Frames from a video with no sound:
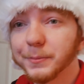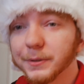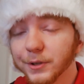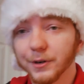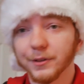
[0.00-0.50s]

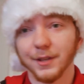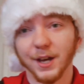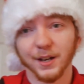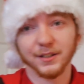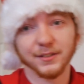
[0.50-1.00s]
been longer than
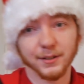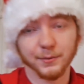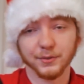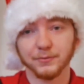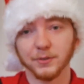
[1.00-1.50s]
that because I
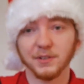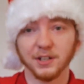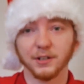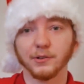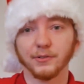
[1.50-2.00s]
was filming
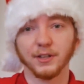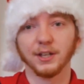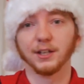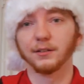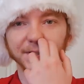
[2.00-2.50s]
another
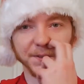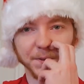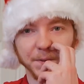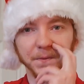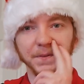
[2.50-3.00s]
thing.
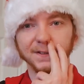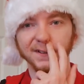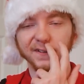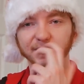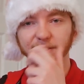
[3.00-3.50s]
So this is,